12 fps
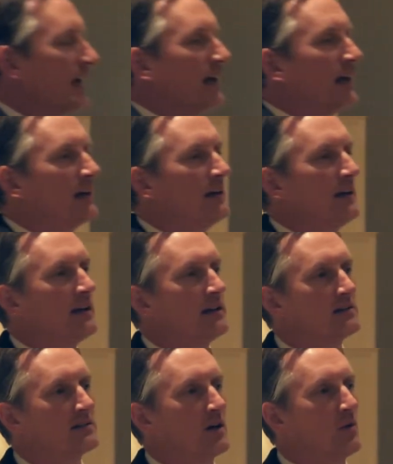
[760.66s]
It
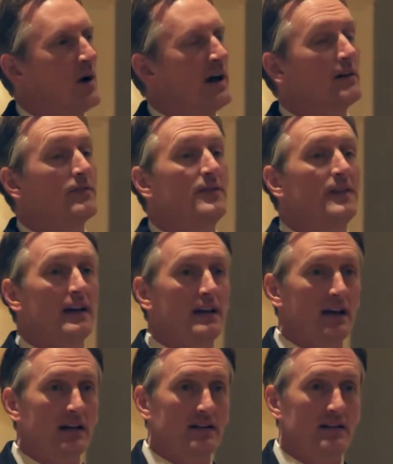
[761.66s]
is a way of
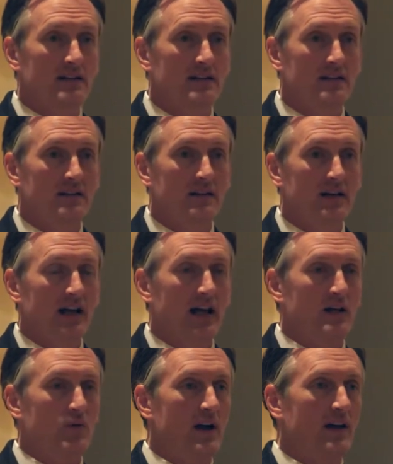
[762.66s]
thinking
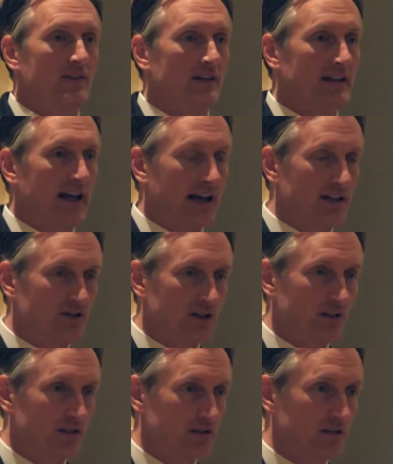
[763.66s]
and a way of
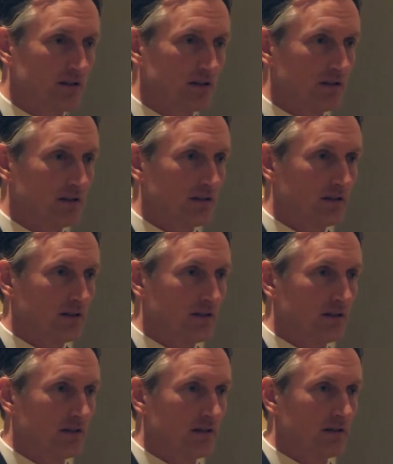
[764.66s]
engaging,
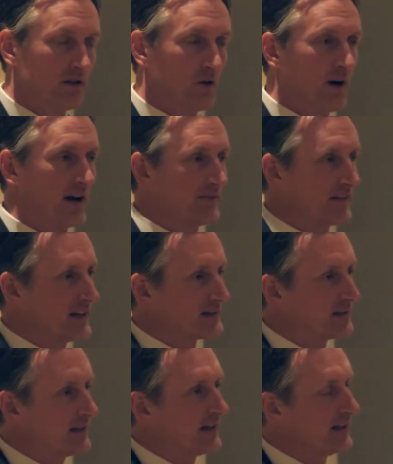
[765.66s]
a way of
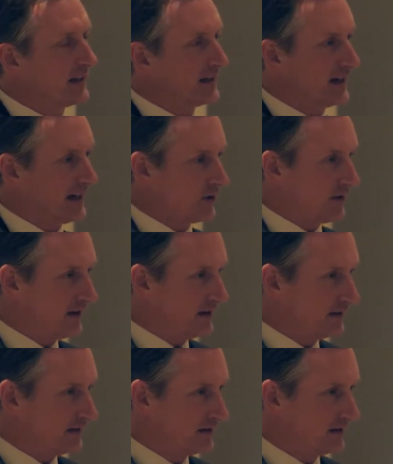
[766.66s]
listening and
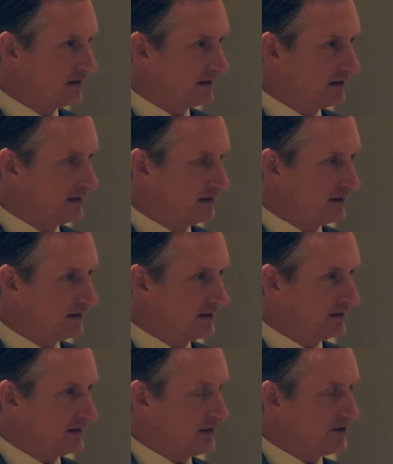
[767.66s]
hearing,
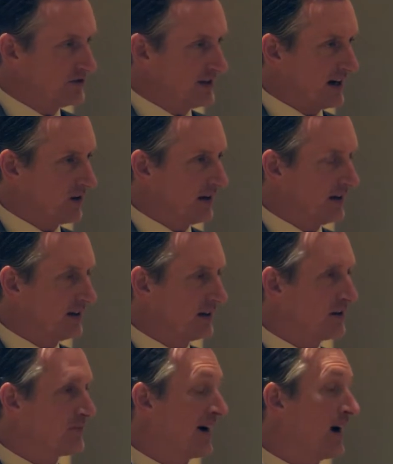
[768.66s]
sharing,
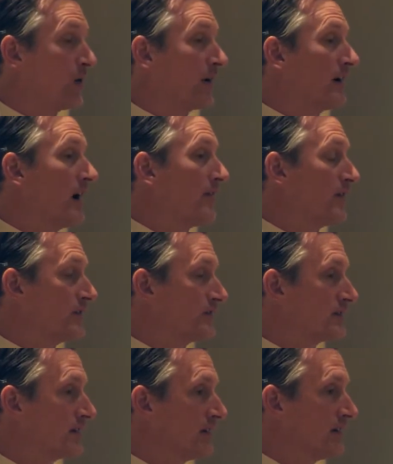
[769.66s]
and empowering
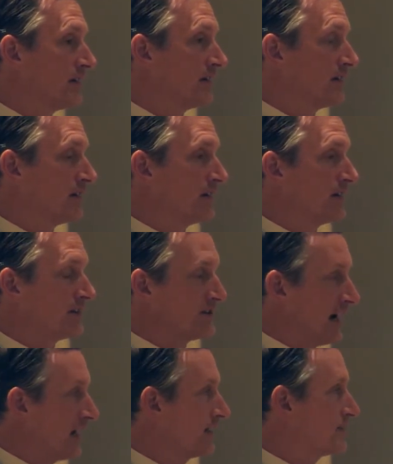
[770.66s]
others to
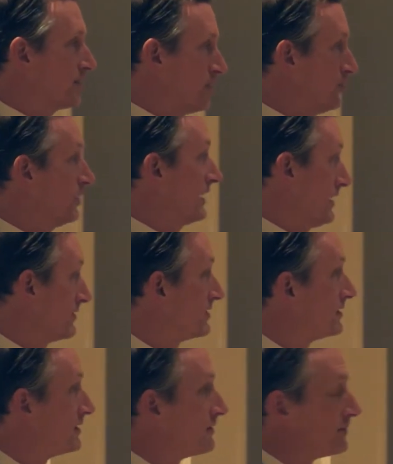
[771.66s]
challenge their own
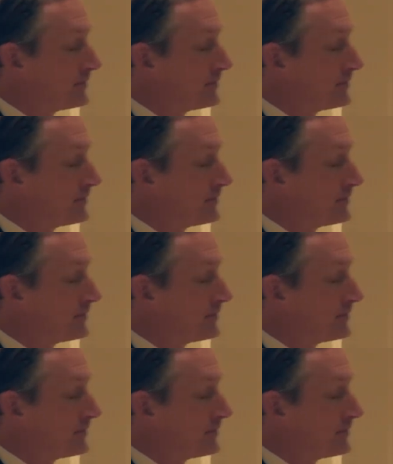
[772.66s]
beliefs.